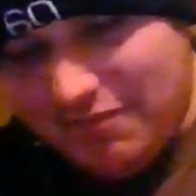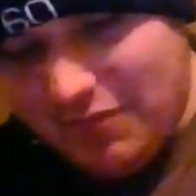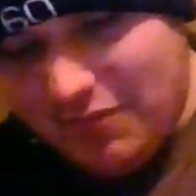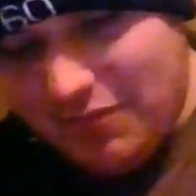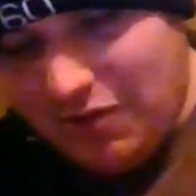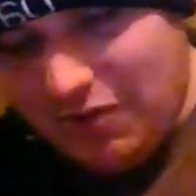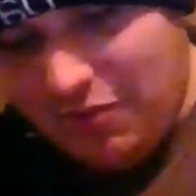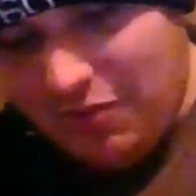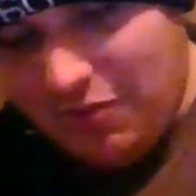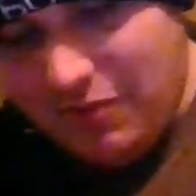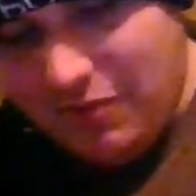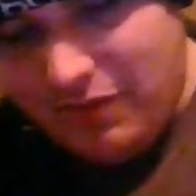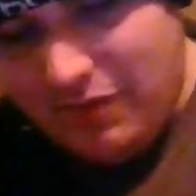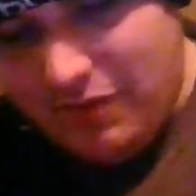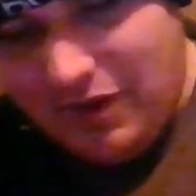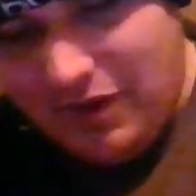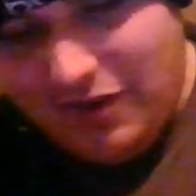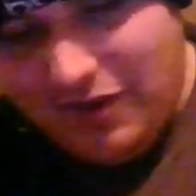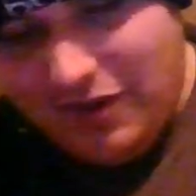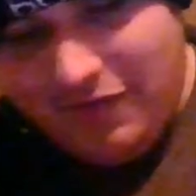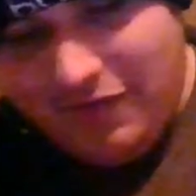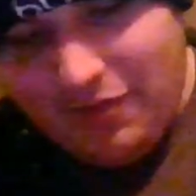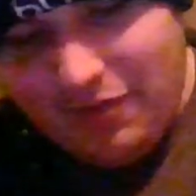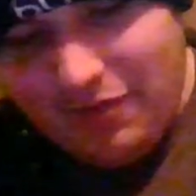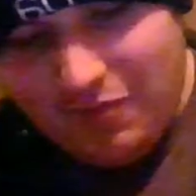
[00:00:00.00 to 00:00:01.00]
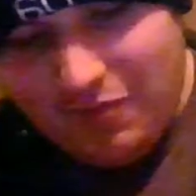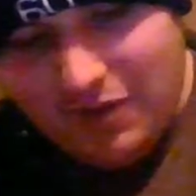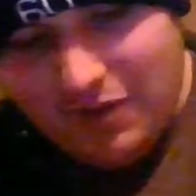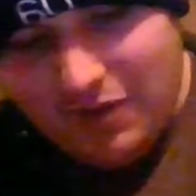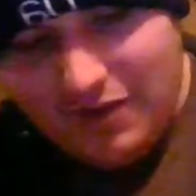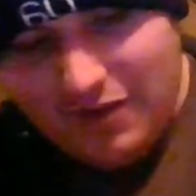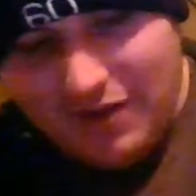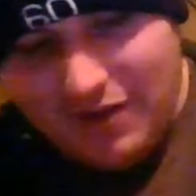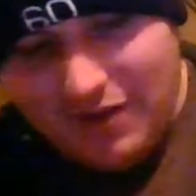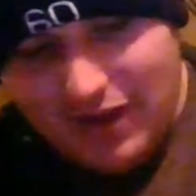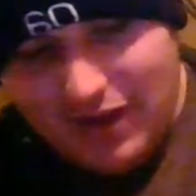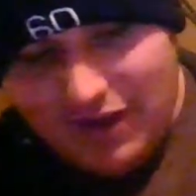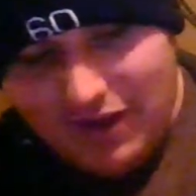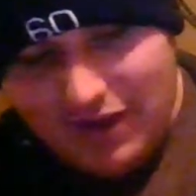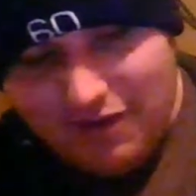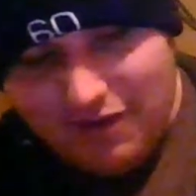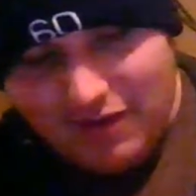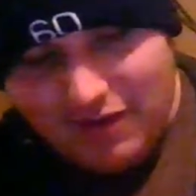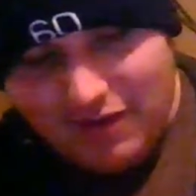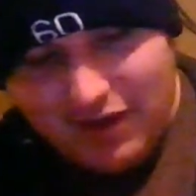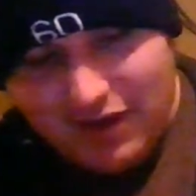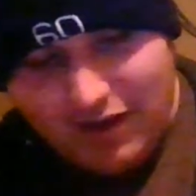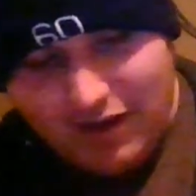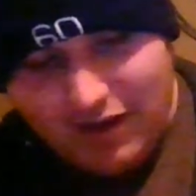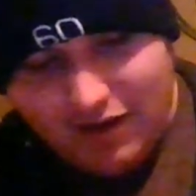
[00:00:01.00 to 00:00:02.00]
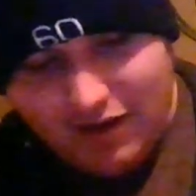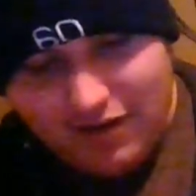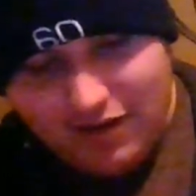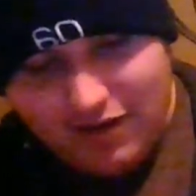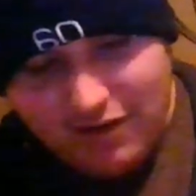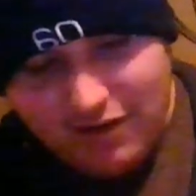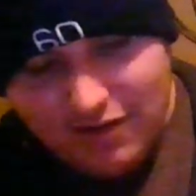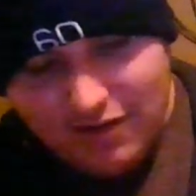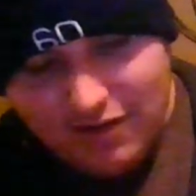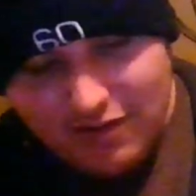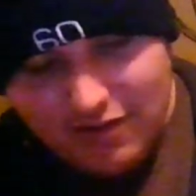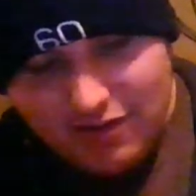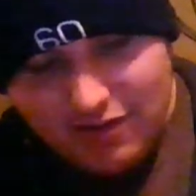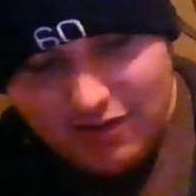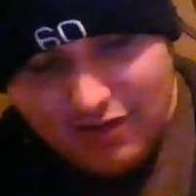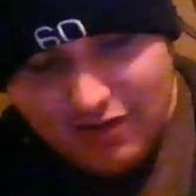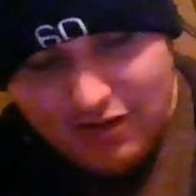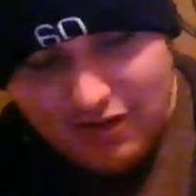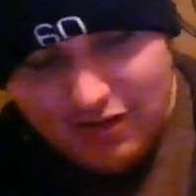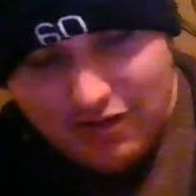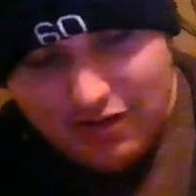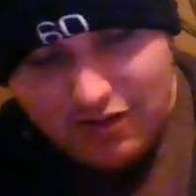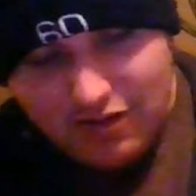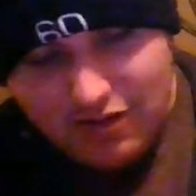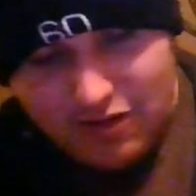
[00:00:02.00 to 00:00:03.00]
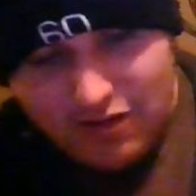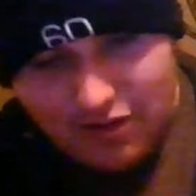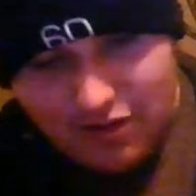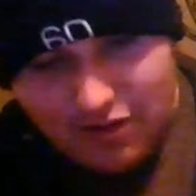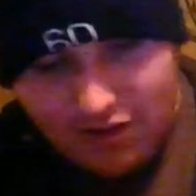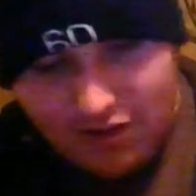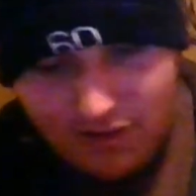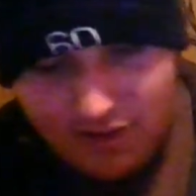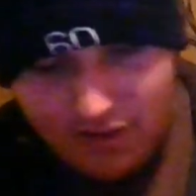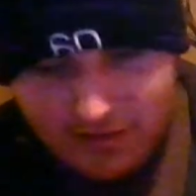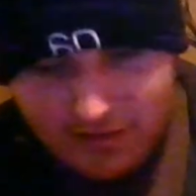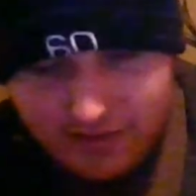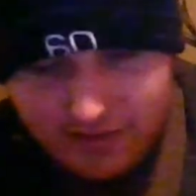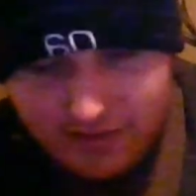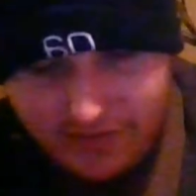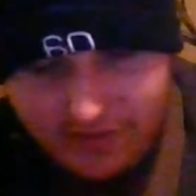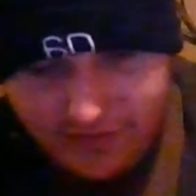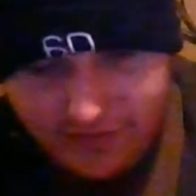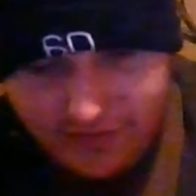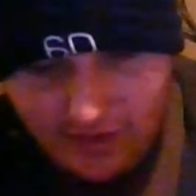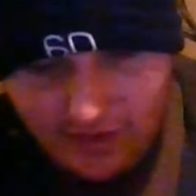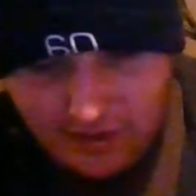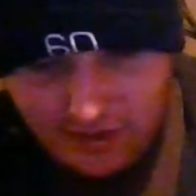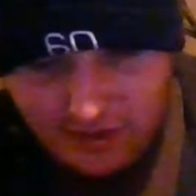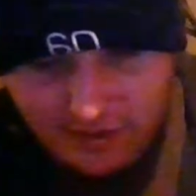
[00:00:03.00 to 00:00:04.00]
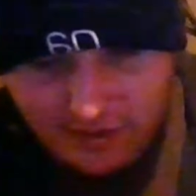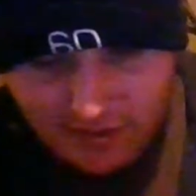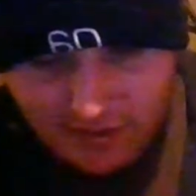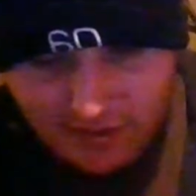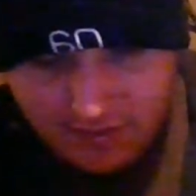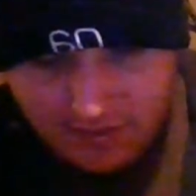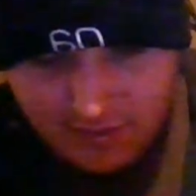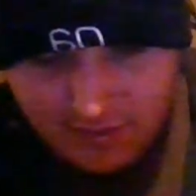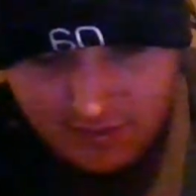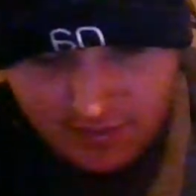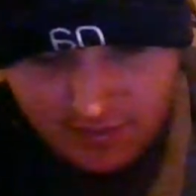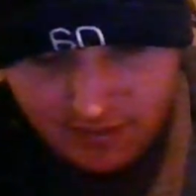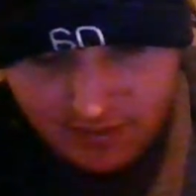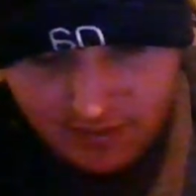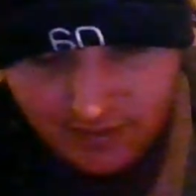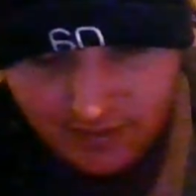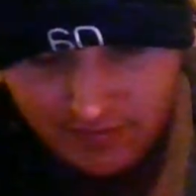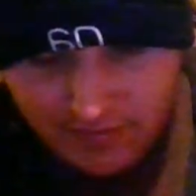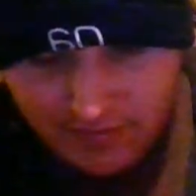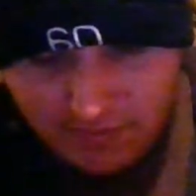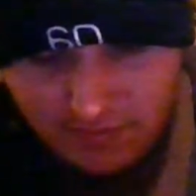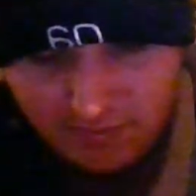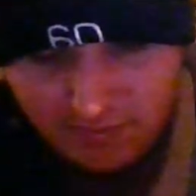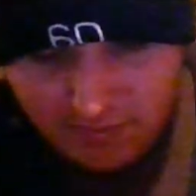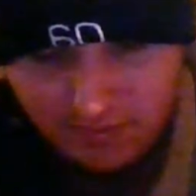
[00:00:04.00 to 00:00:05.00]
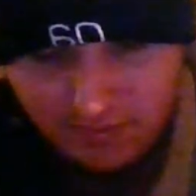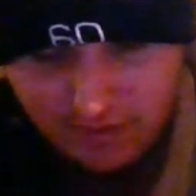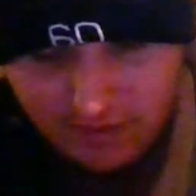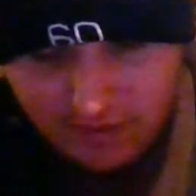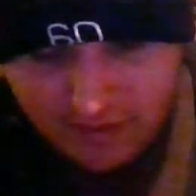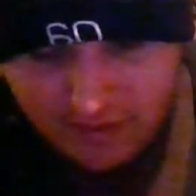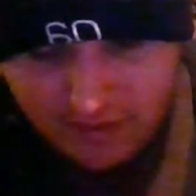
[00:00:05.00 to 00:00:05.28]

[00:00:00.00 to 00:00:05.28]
Call me weird if you want. I don't care. All's fair in love and war.